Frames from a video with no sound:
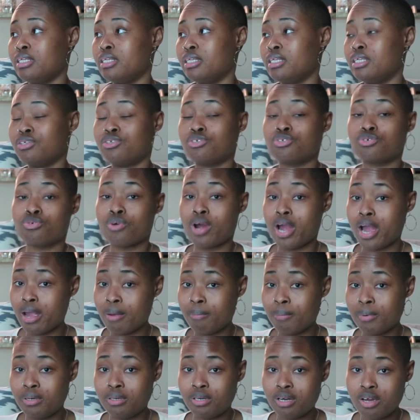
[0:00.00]

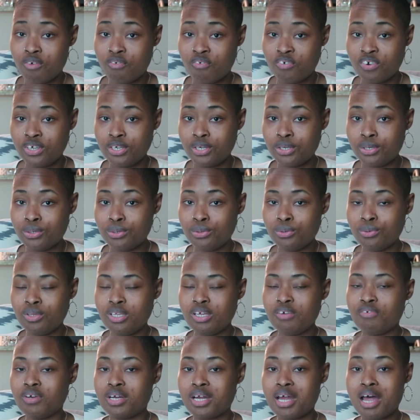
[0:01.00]
describe enough for you,
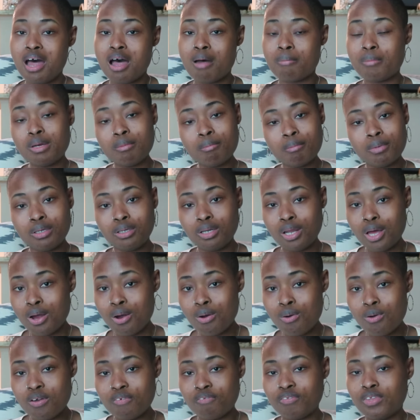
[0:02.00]
leave a comment
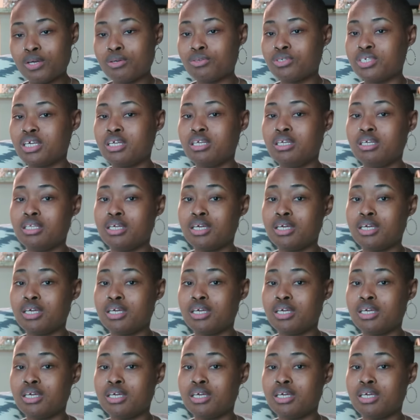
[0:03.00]
below. If there's any